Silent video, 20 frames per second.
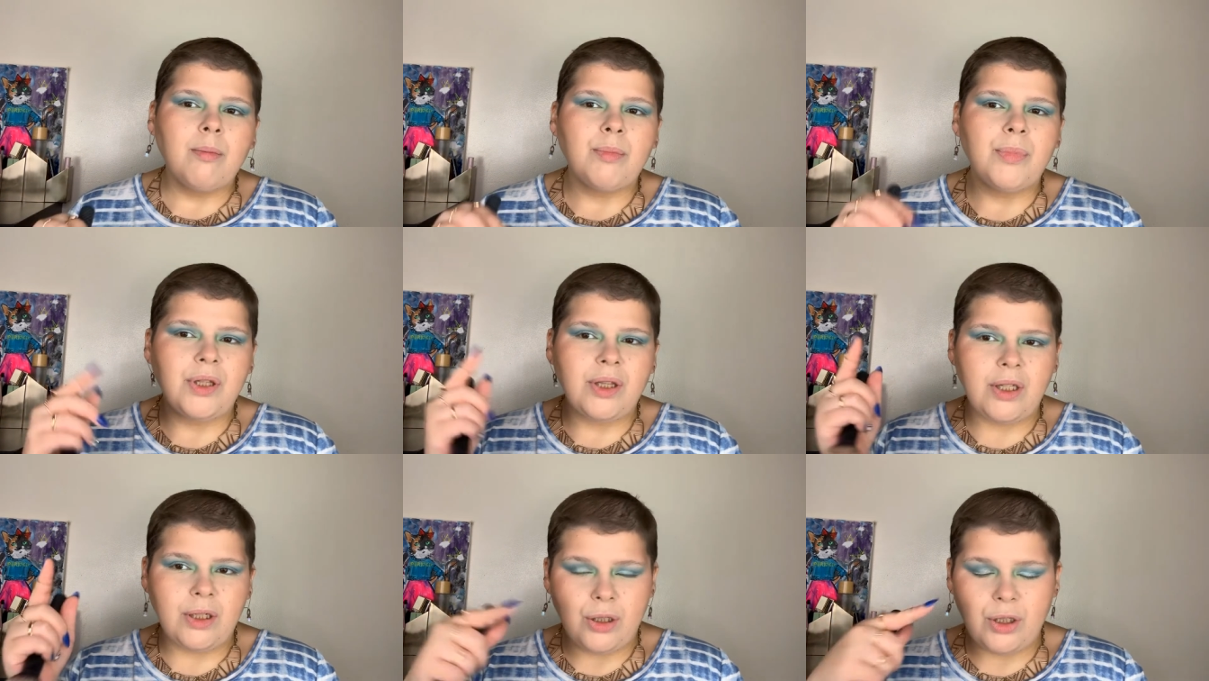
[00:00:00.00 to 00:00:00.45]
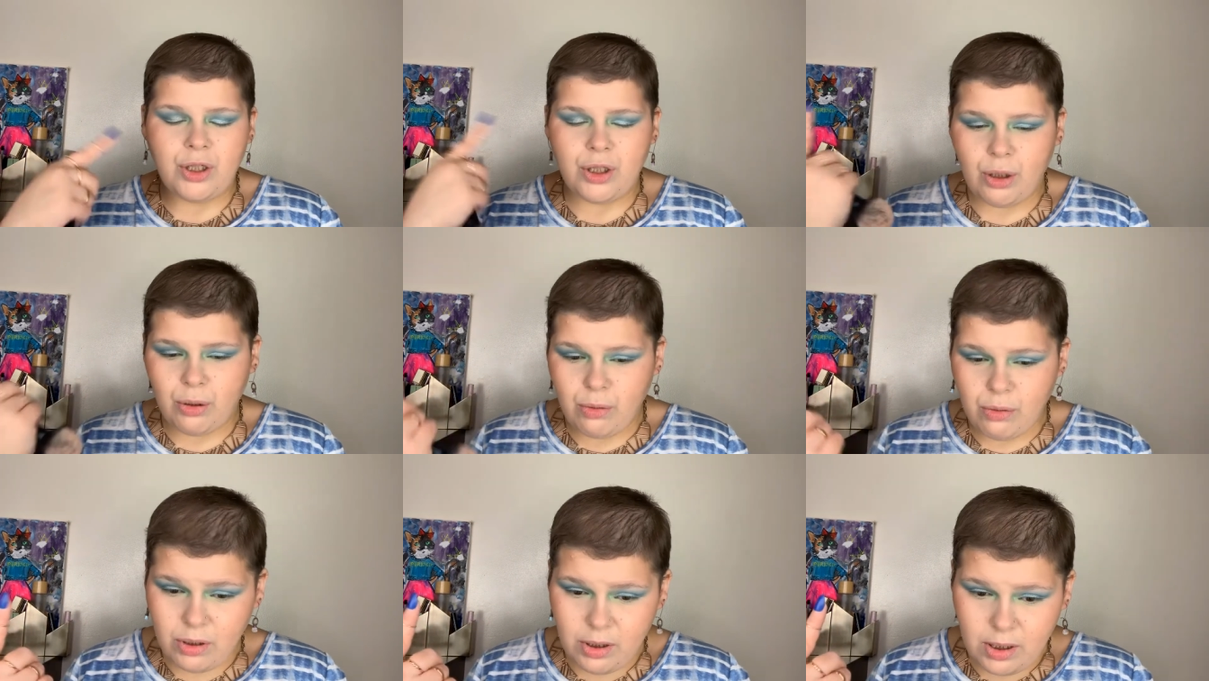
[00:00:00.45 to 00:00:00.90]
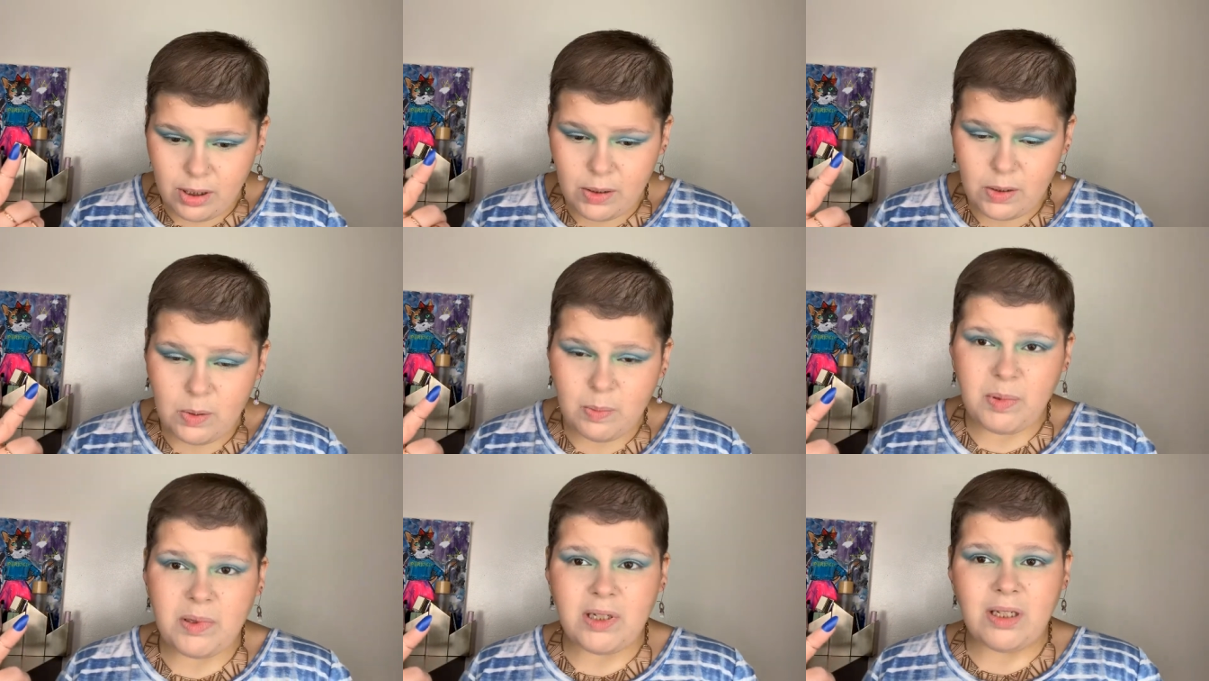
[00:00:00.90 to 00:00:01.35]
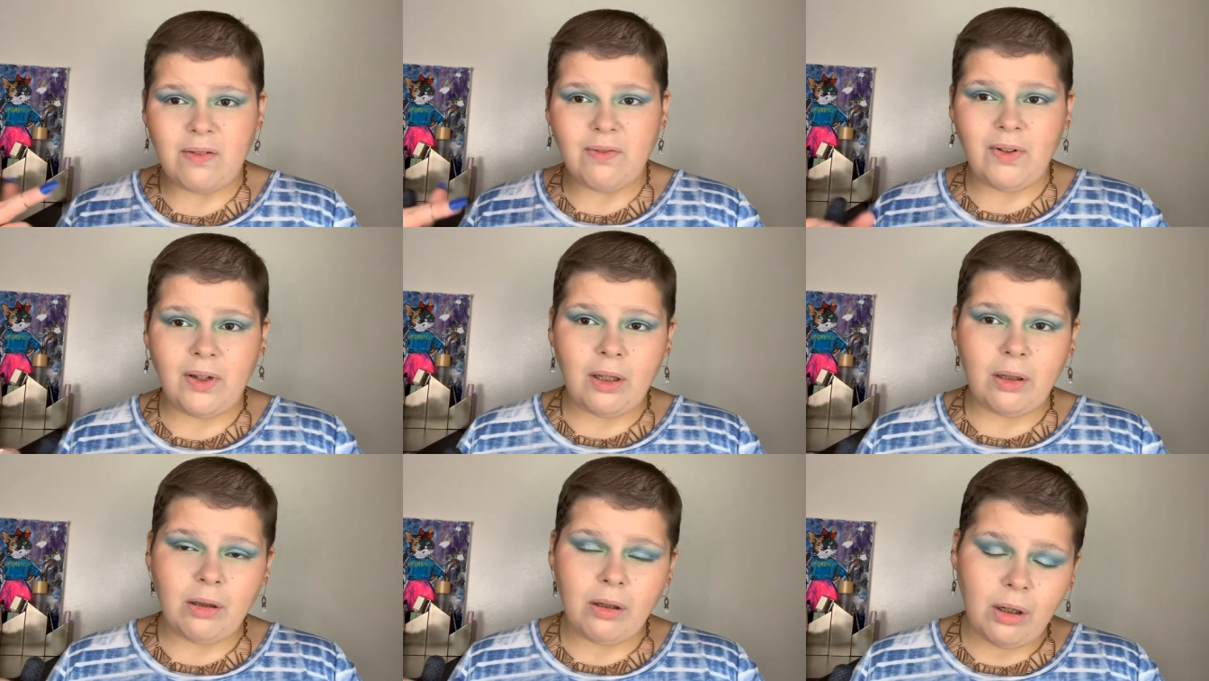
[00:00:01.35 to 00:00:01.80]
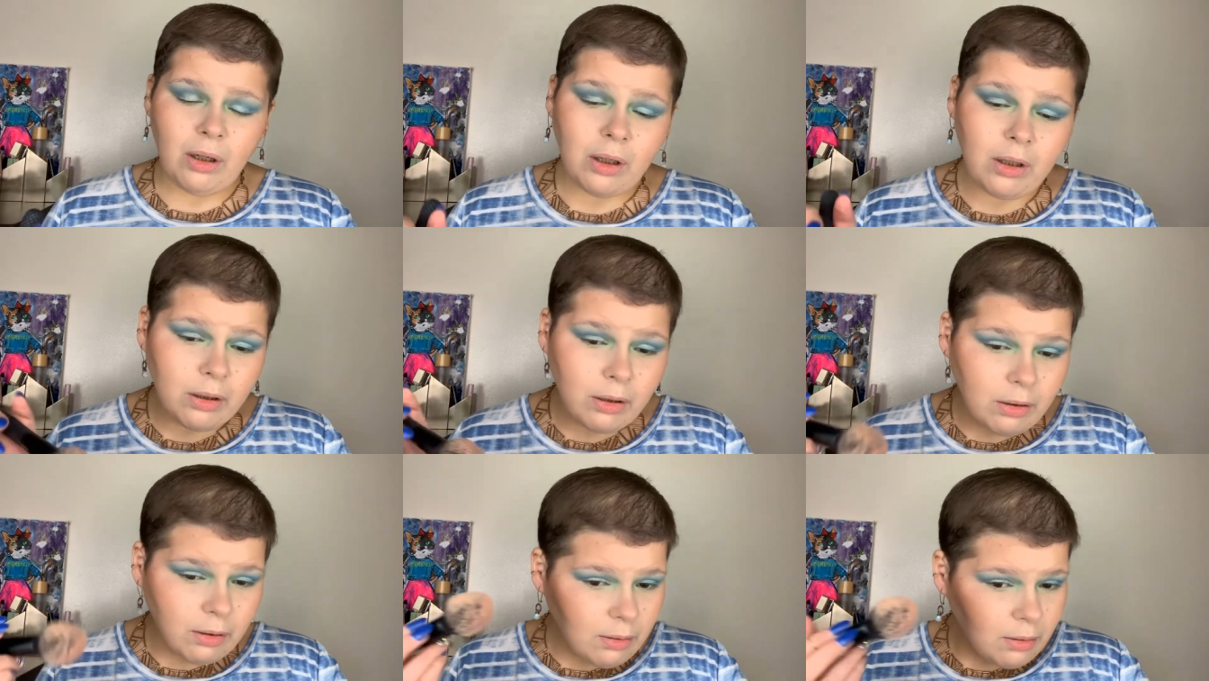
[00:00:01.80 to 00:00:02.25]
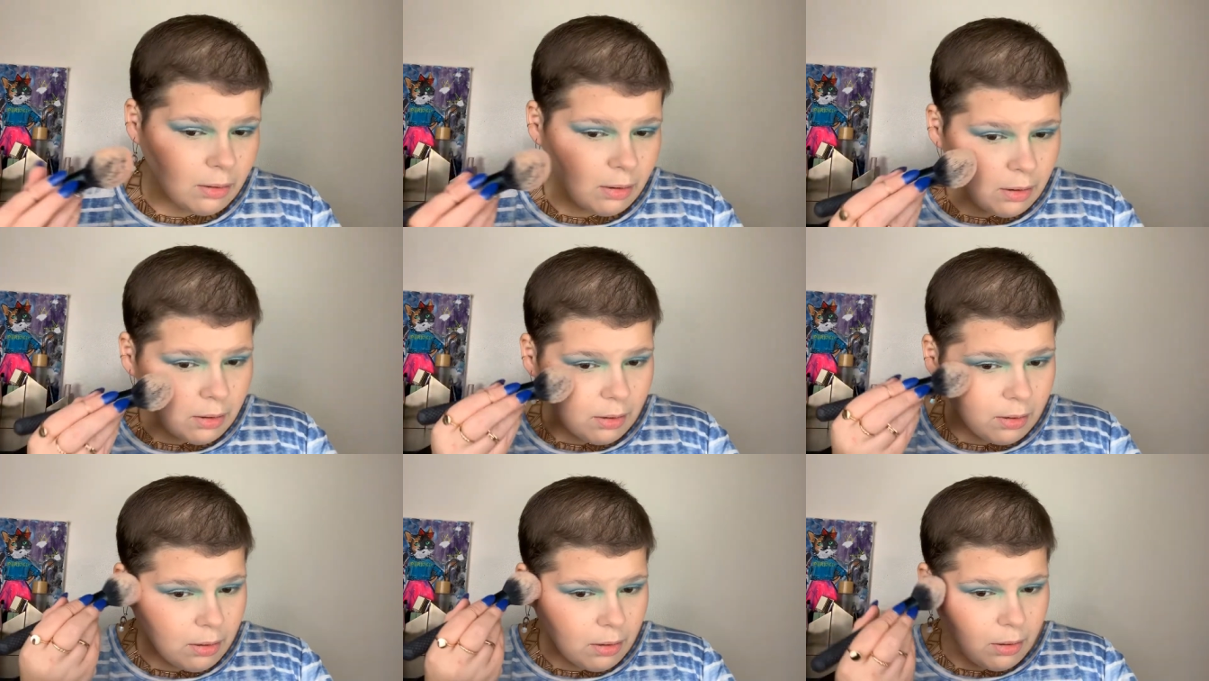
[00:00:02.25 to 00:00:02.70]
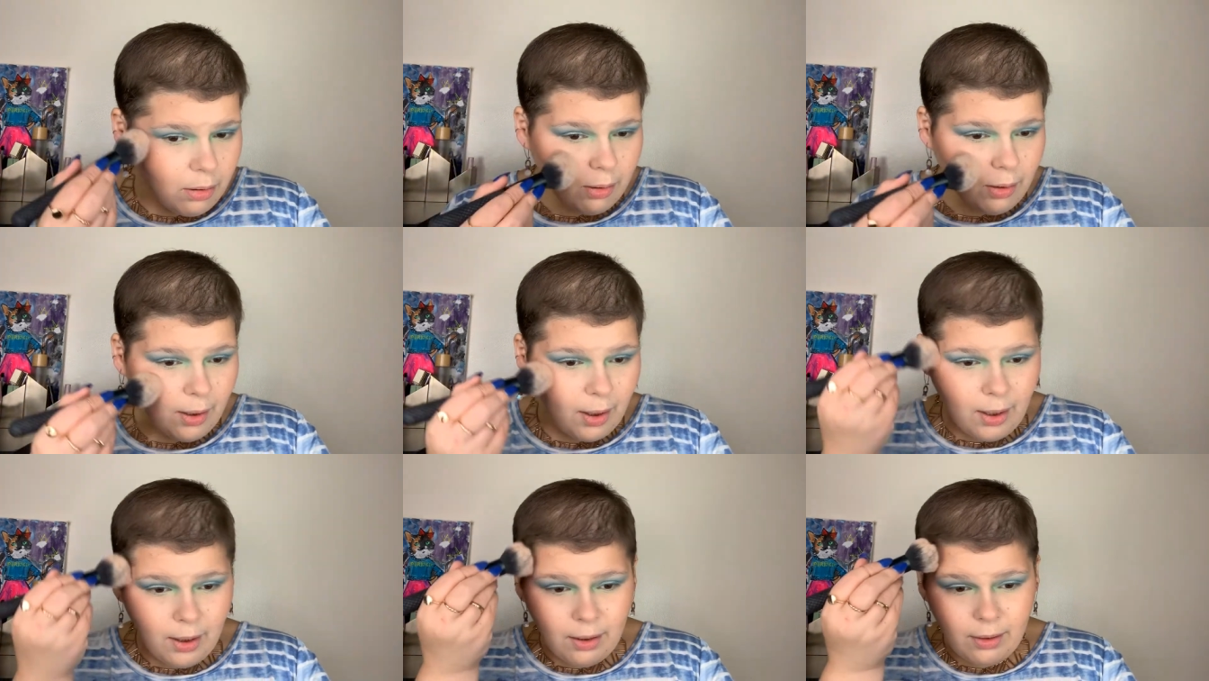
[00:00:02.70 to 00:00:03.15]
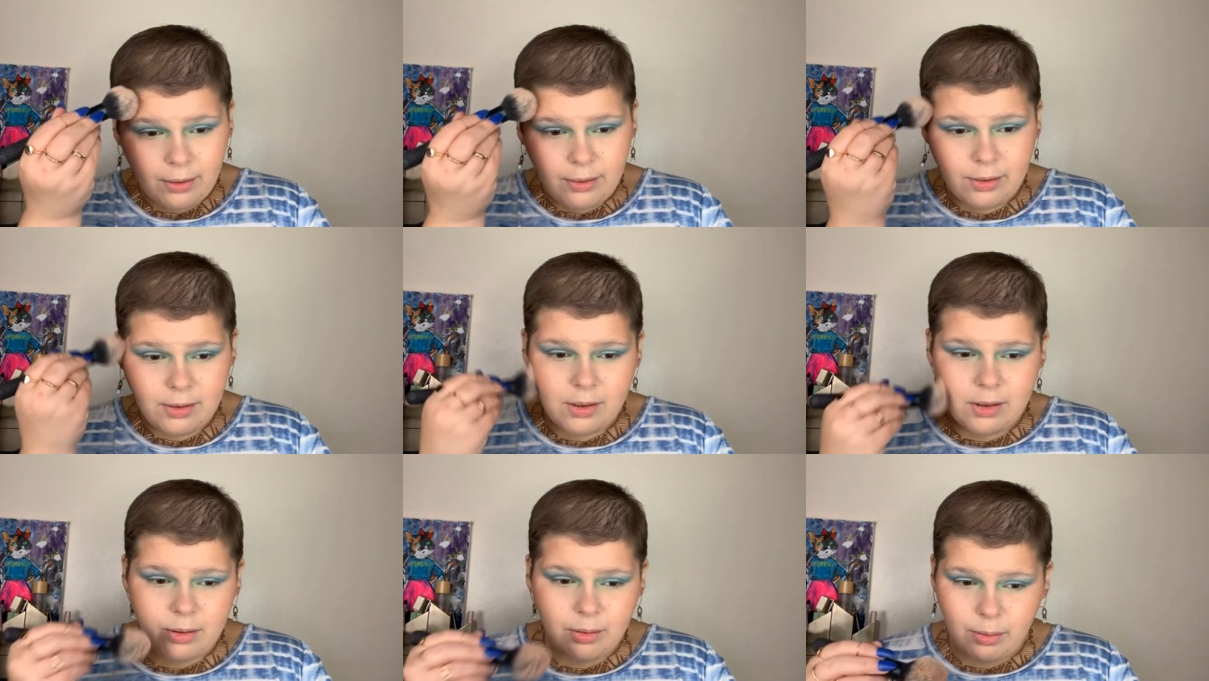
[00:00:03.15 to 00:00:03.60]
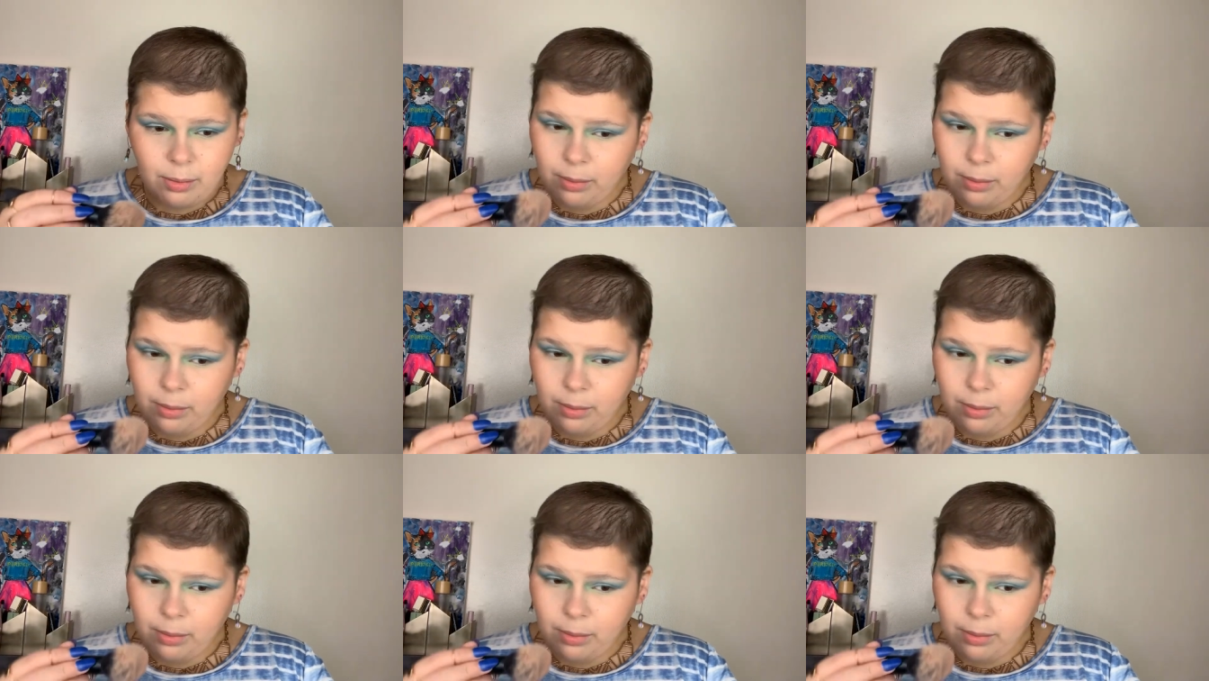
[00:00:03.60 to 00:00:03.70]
but then shows this specific look. And